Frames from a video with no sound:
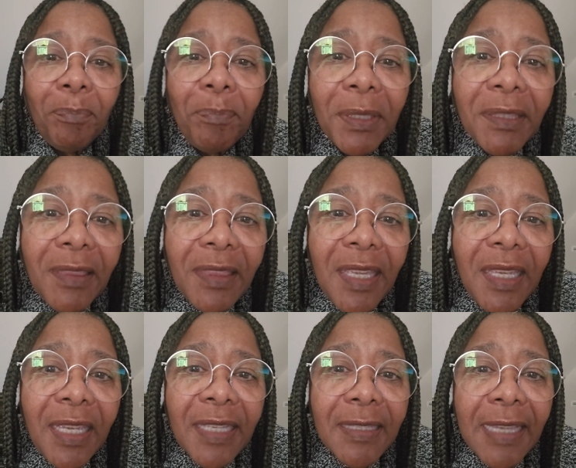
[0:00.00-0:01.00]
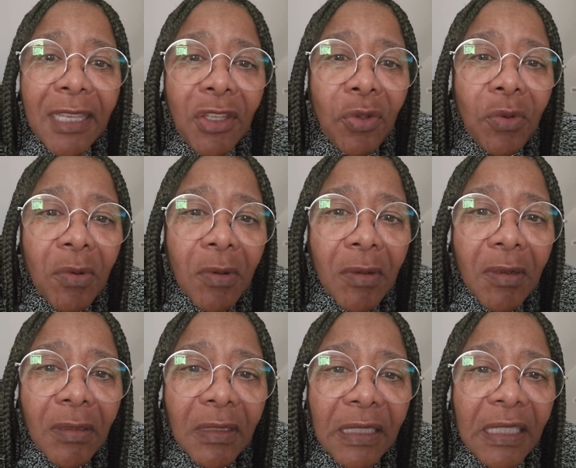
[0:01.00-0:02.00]
But the thing is, can you
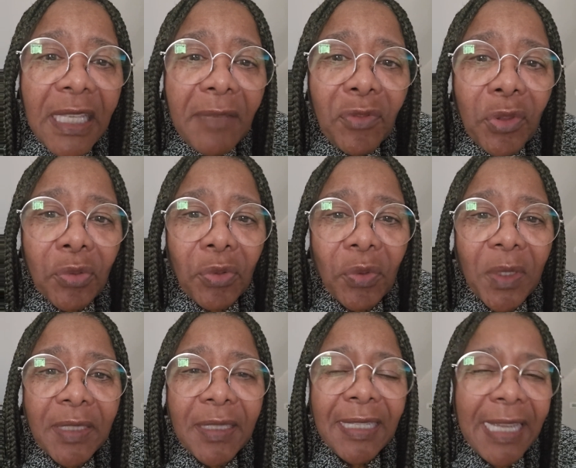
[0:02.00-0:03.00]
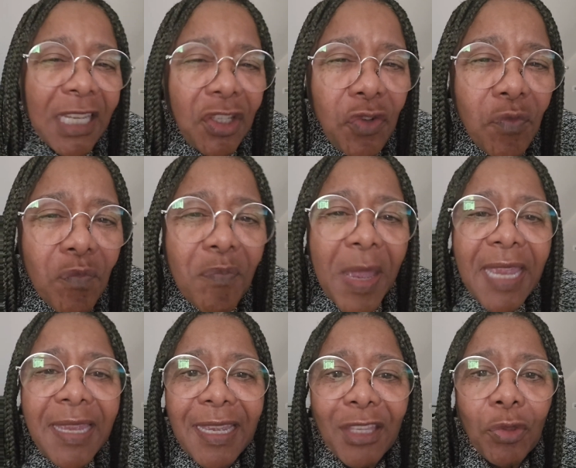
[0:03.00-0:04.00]
live through it? Can you
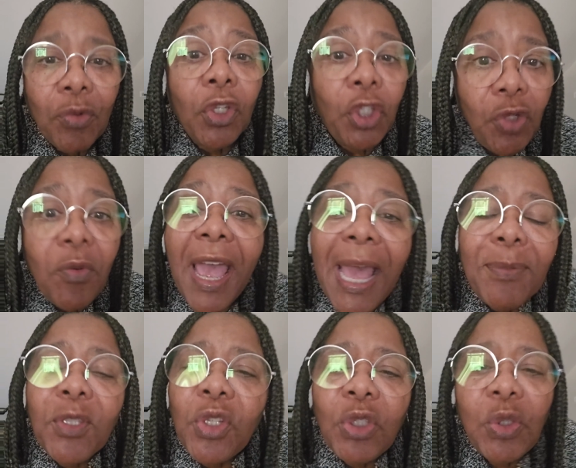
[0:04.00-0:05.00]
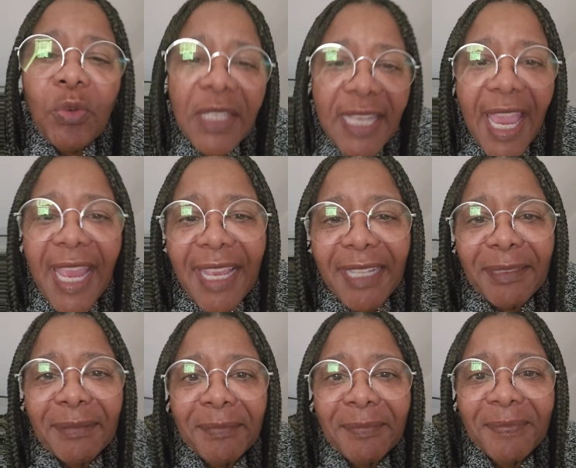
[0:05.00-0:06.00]
make it through it? You absolutely can.
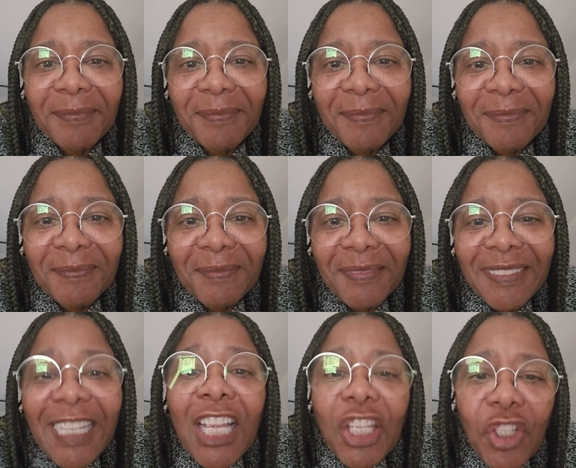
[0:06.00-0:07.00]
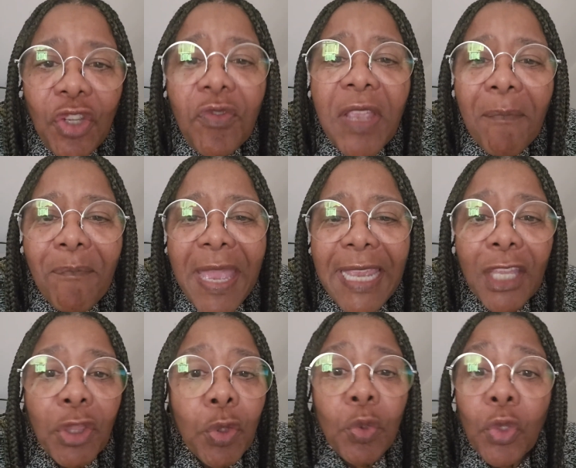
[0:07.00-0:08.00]
You can make it
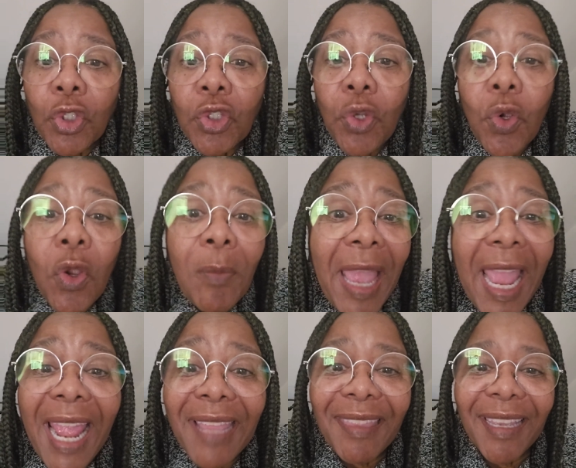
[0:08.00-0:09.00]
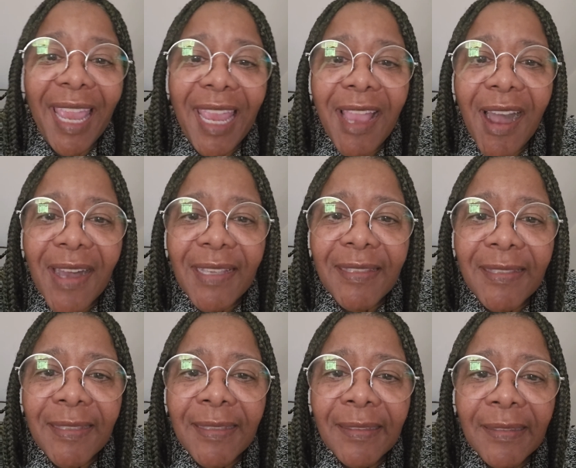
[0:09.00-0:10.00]
through the storm and the
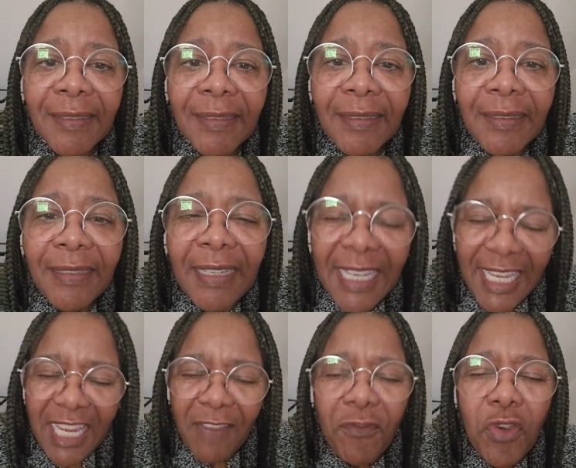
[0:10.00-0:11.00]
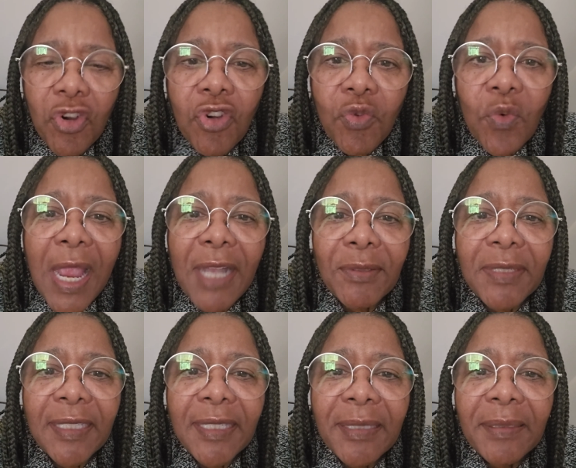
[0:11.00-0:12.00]
chaos if you're
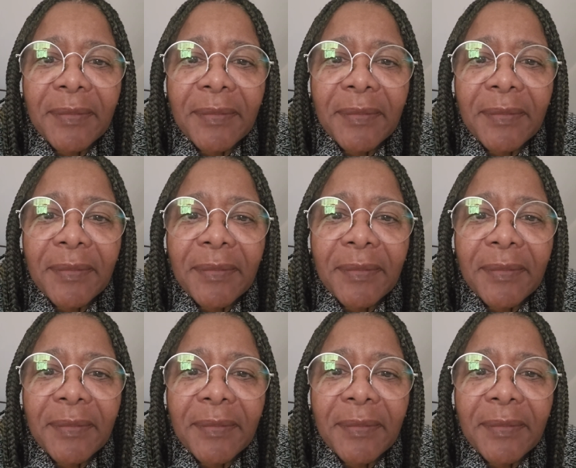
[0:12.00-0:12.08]
grounded.